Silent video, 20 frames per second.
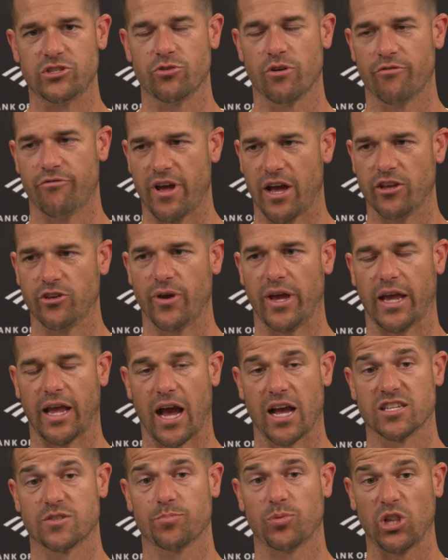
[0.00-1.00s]
to evaluate
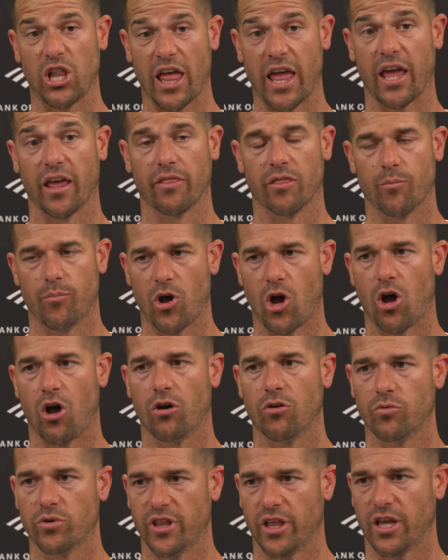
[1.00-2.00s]
guys playing the
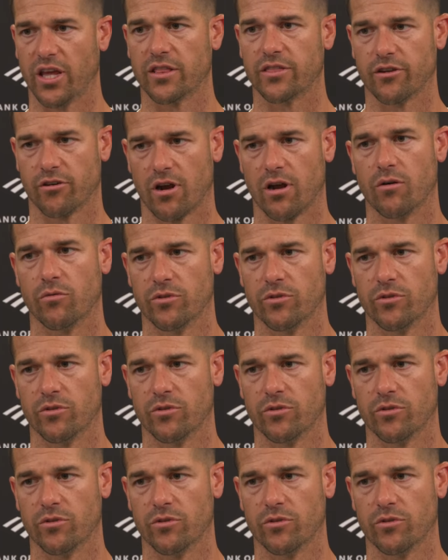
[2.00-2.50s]
ball when they get their